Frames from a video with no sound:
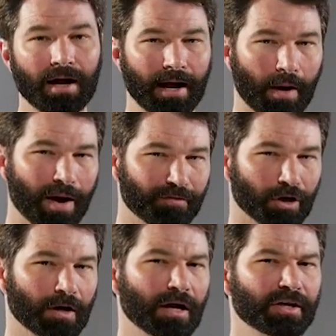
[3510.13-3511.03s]

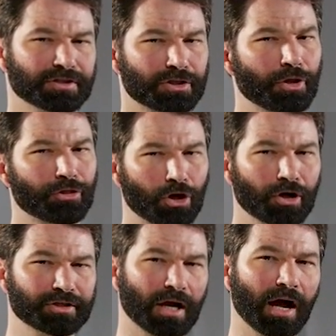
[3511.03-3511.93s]
However, this is the
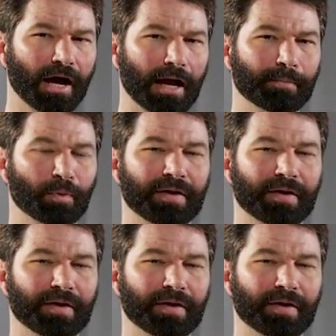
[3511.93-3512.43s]
third time we